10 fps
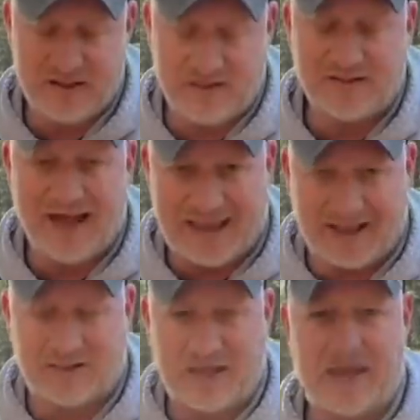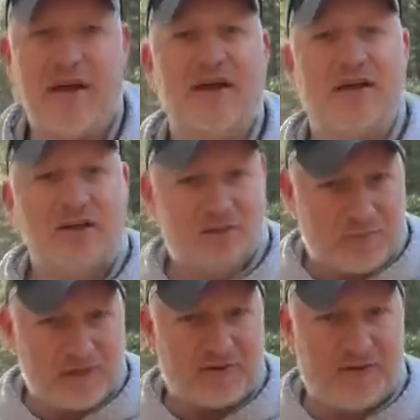likely to
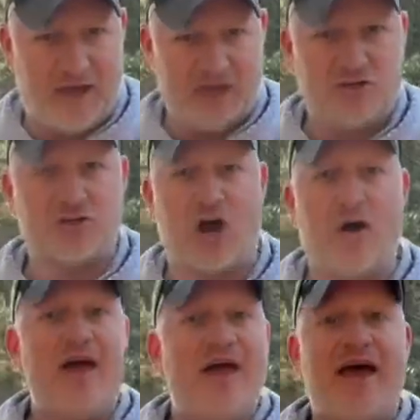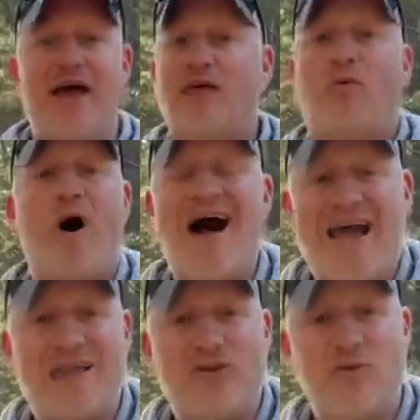be a fish. So, and why
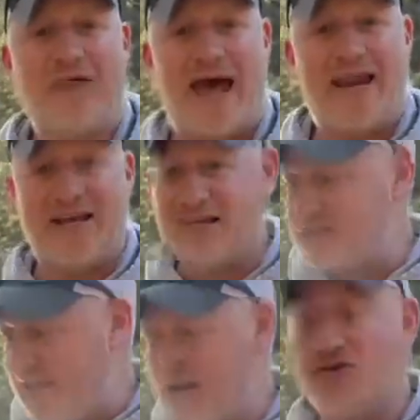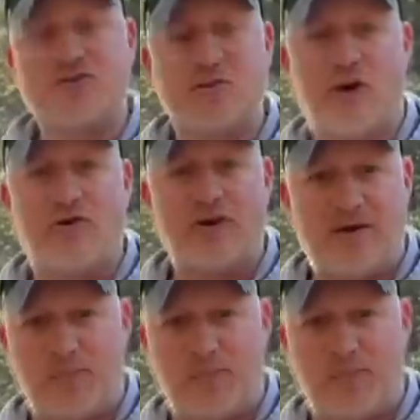I do that is, in those slower deep